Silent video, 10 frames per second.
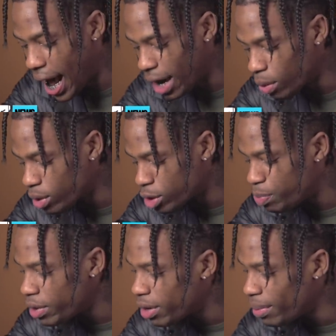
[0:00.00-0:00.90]
I don't want to
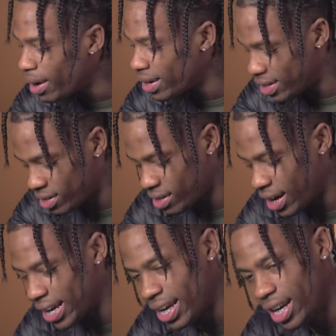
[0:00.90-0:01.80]
speak about it because,
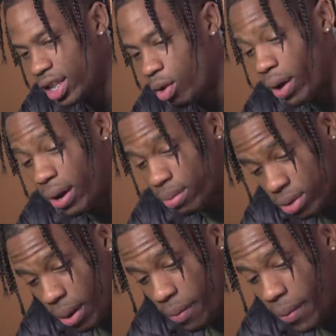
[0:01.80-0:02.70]
like, the way I'm
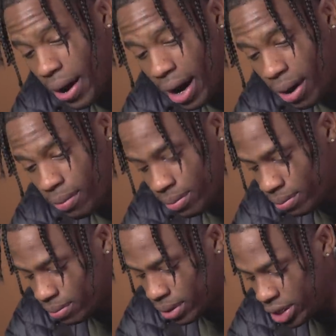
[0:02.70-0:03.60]
dropping my
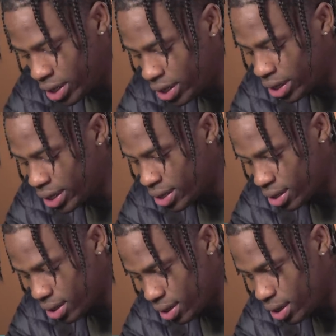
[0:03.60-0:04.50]
album this year
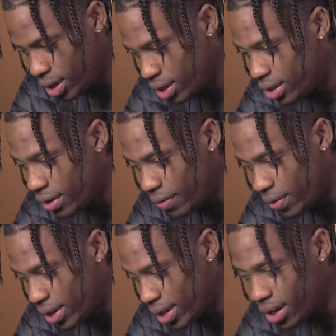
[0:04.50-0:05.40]
is
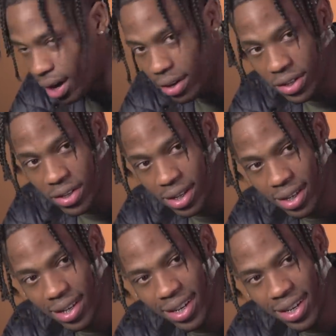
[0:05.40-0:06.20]
different than others.